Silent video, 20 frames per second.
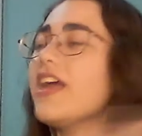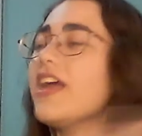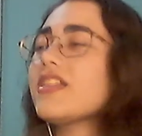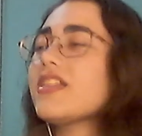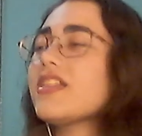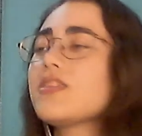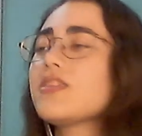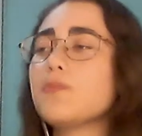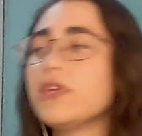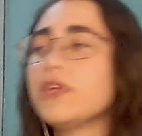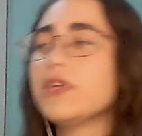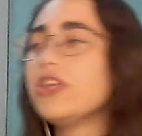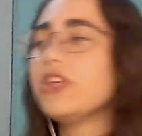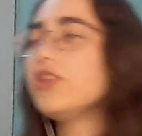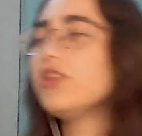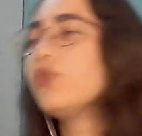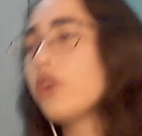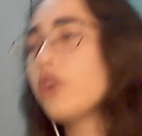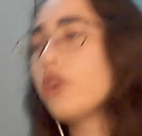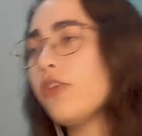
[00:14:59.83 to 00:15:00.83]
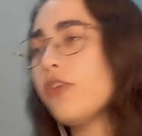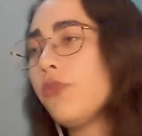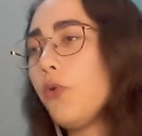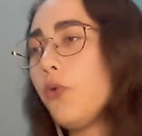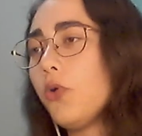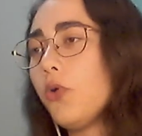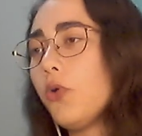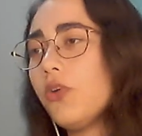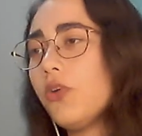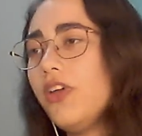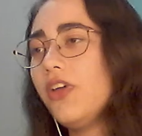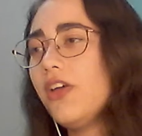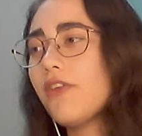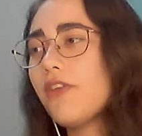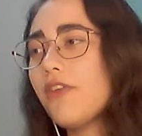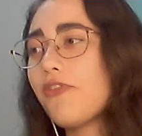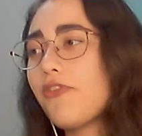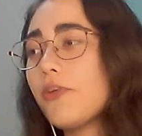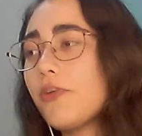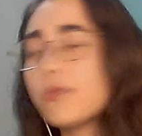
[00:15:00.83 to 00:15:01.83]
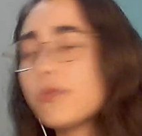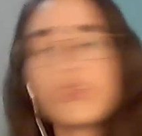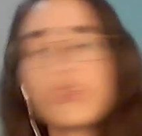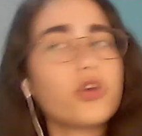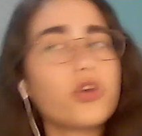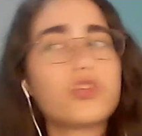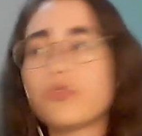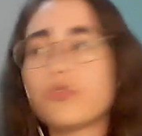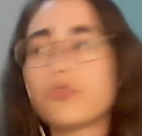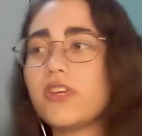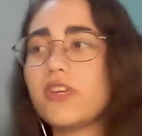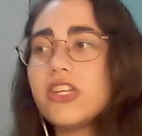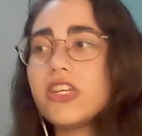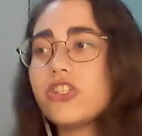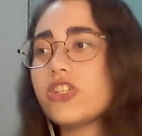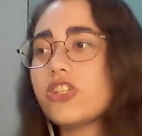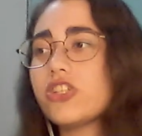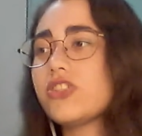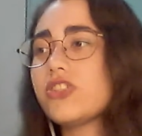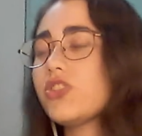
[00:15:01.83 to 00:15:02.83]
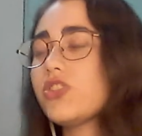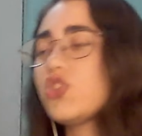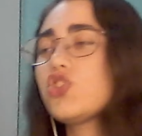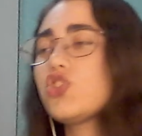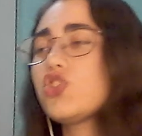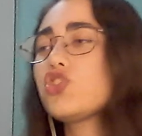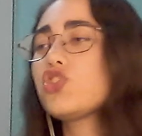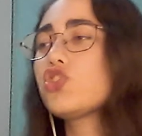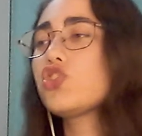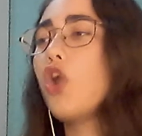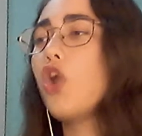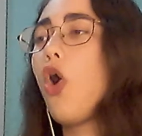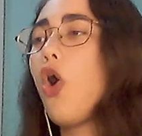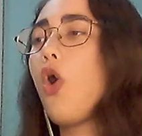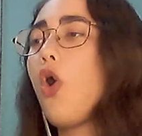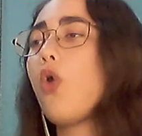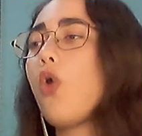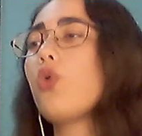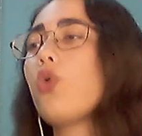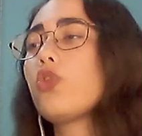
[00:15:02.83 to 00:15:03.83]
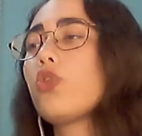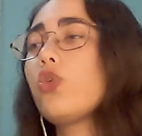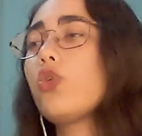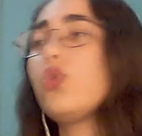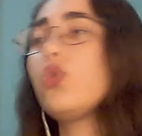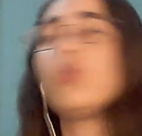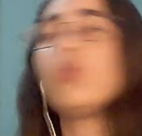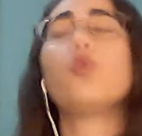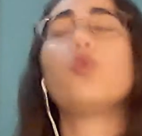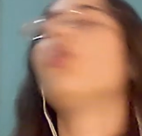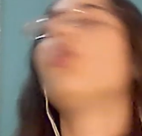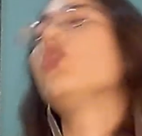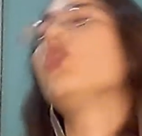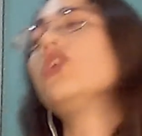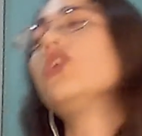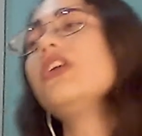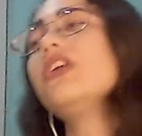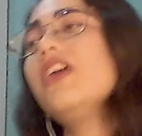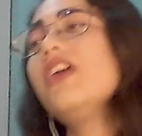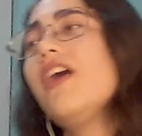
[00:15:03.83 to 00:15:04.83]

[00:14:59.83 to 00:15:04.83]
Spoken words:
It's beautiful from start to finish. It's so cool.